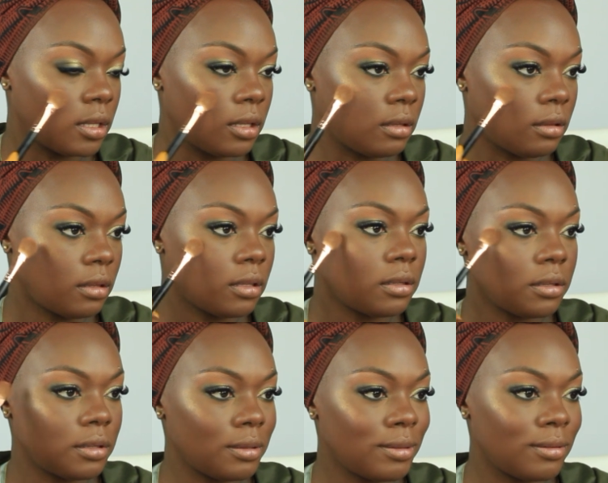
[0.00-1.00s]

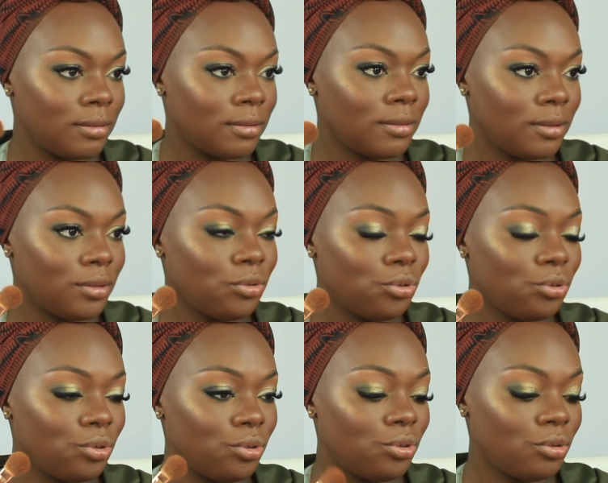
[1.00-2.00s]

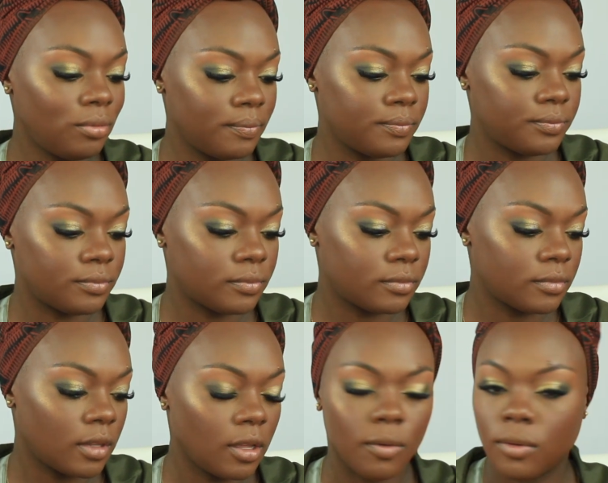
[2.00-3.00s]
Ooh.
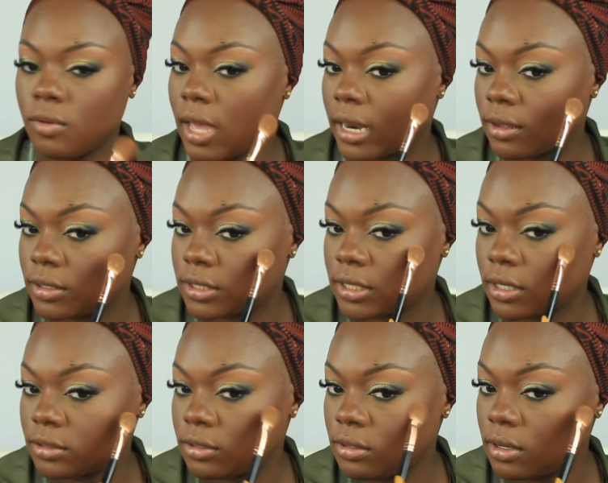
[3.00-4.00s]
When you got to go to
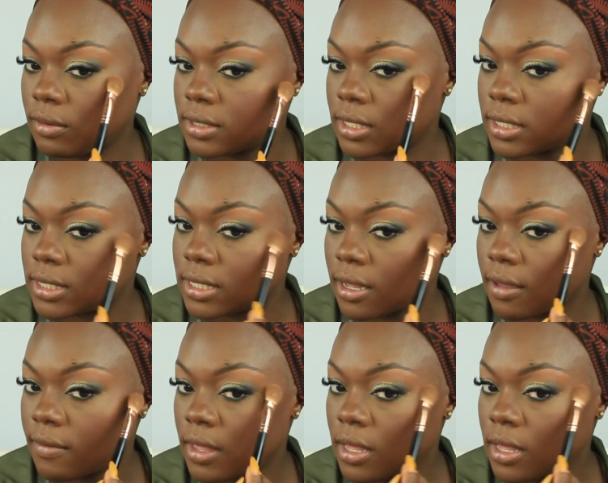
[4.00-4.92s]
church, you know it's good stuff.